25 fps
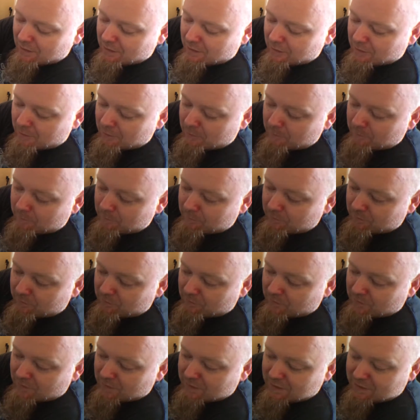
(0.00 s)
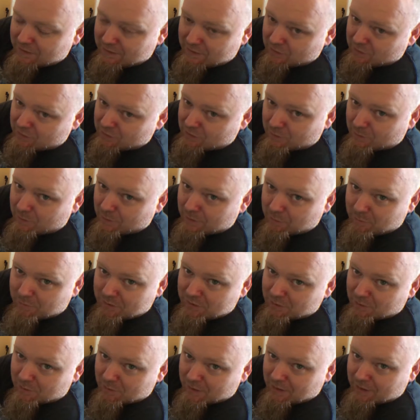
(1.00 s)
You don't want to be
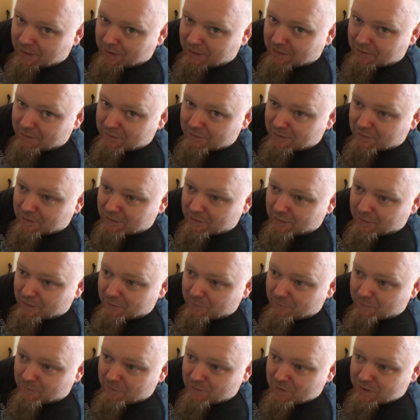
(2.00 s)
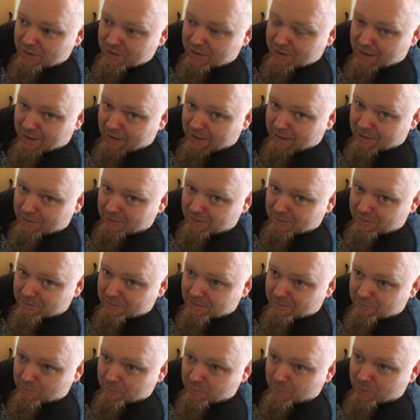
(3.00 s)
doing that. You can,
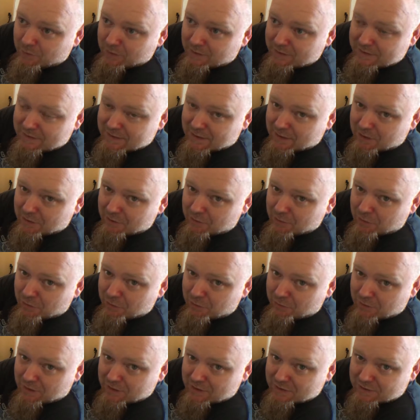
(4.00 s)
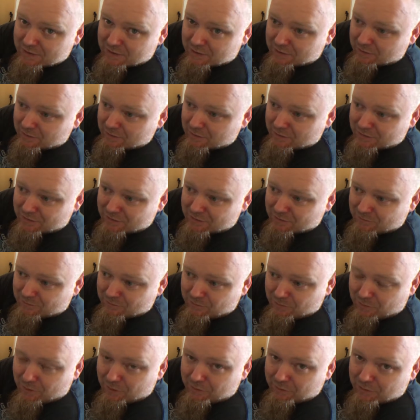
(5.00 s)
but it's at your own risk and there's
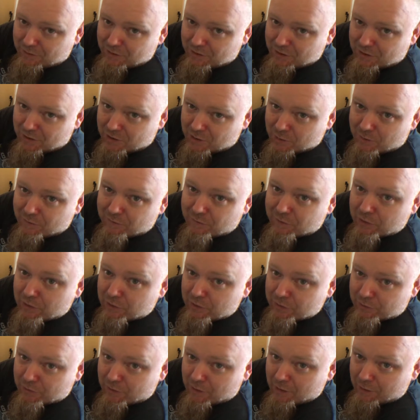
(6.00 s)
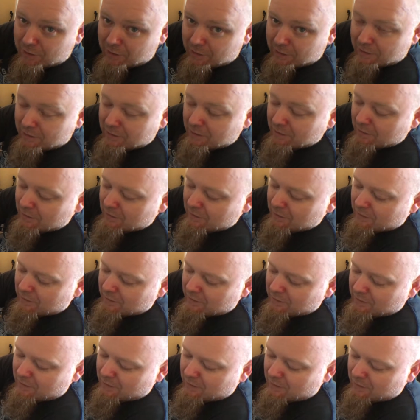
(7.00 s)
nothing you can do if it goes wrong.
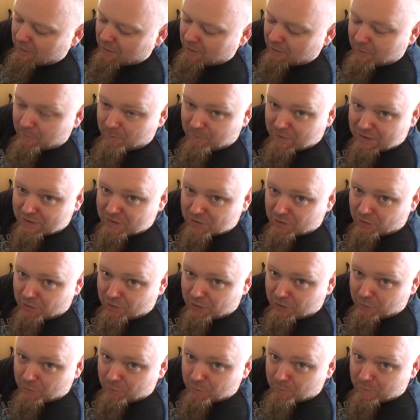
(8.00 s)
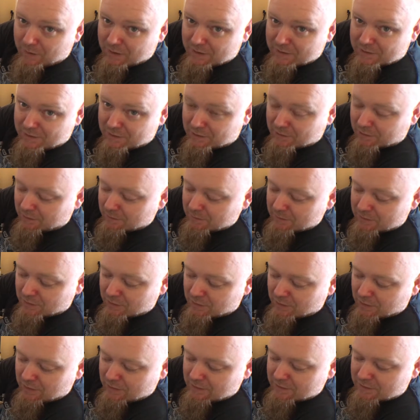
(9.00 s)
That's on you basically, so
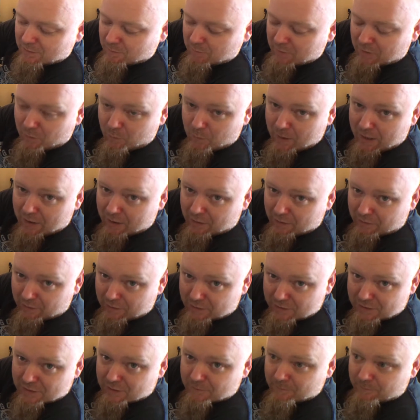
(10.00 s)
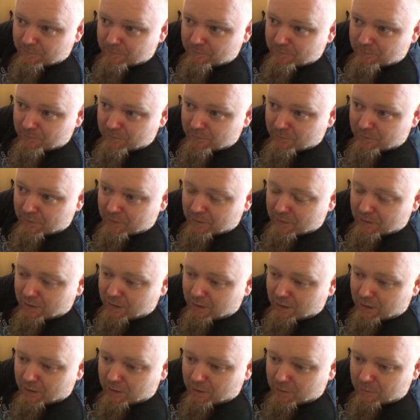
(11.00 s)
you need to be aware of this,
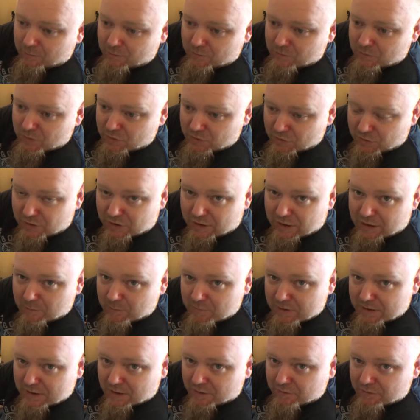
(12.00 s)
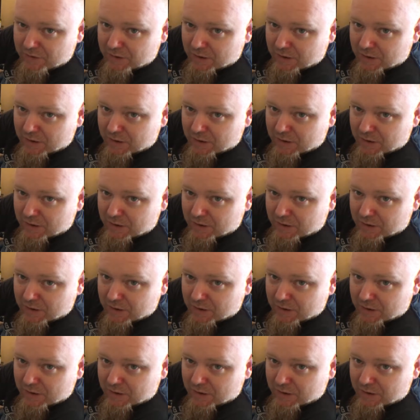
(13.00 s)
just to keep yourself